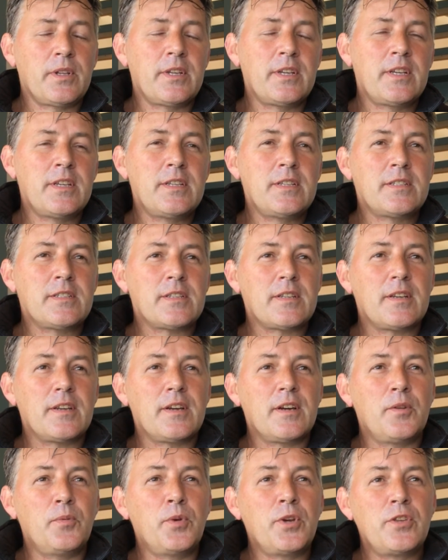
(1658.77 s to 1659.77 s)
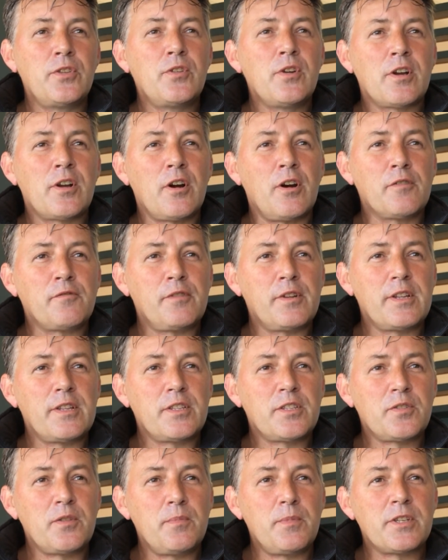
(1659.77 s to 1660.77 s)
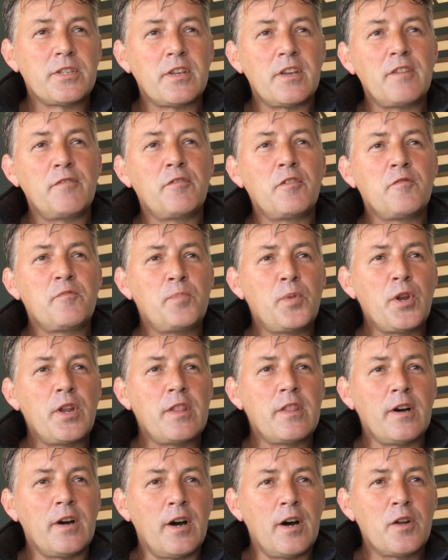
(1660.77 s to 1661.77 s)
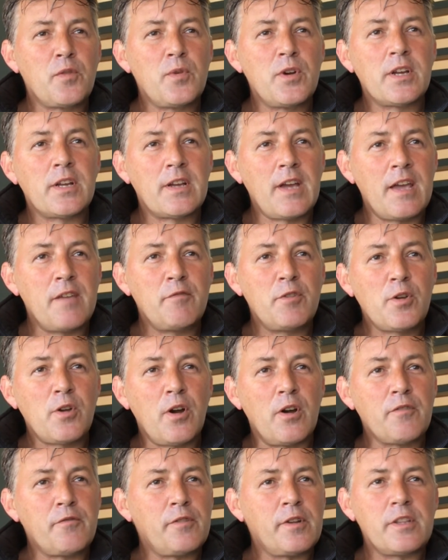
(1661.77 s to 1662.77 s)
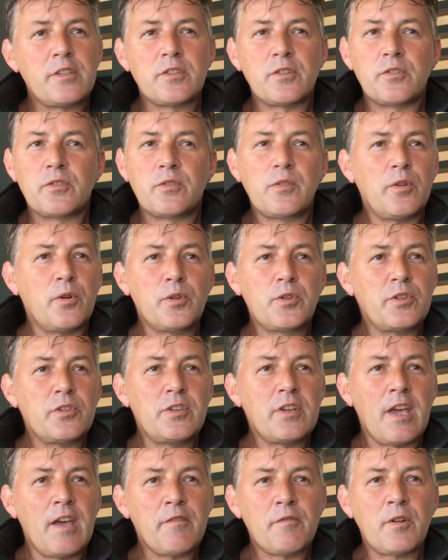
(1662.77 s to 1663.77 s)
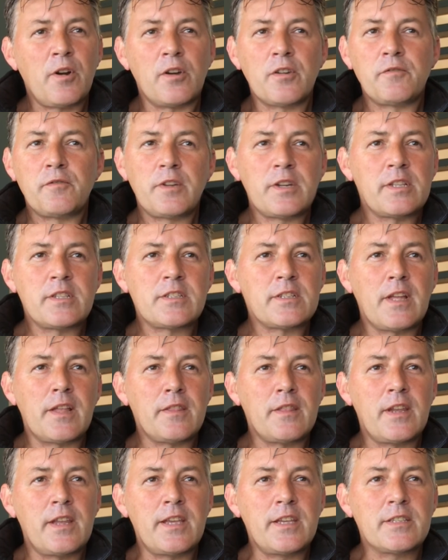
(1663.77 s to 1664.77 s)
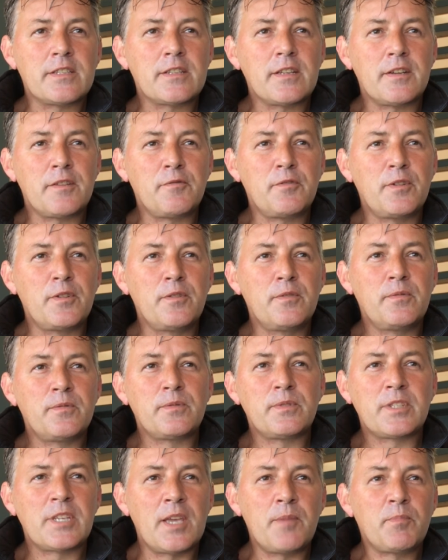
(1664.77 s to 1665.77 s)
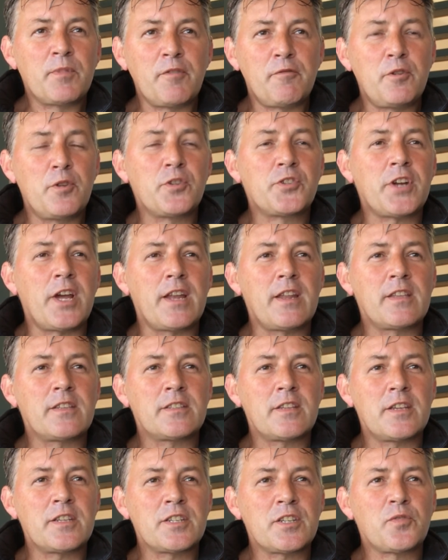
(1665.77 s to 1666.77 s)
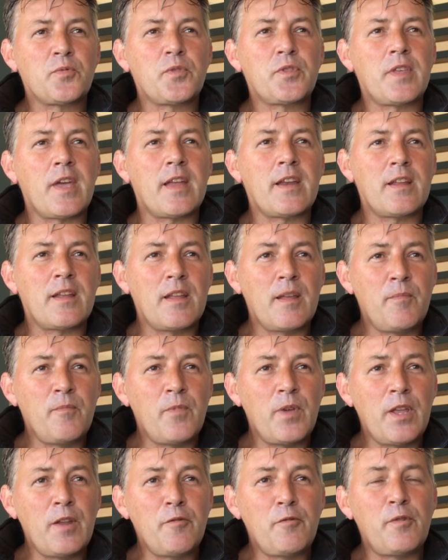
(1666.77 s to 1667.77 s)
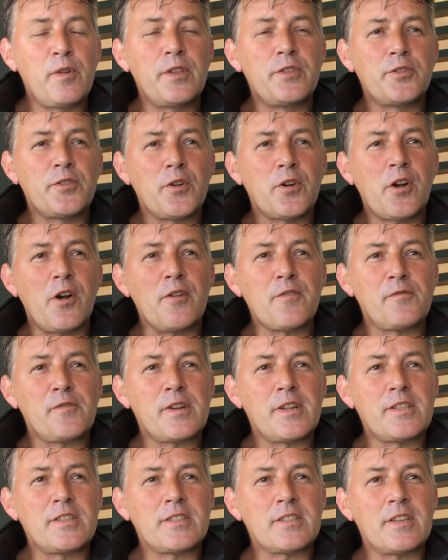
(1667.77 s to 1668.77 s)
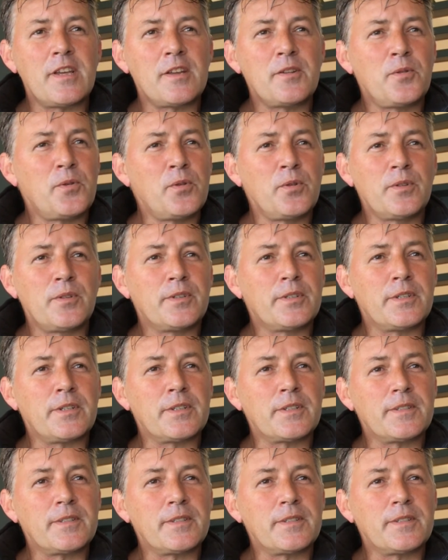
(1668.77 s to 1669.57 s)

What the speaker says: is, were you a confident swimmer? So if you've put in the hard work, gave you confidence, or did you have confidence nonetheless? So if you skipped a few training sessions, would that influence your confidence at all or not?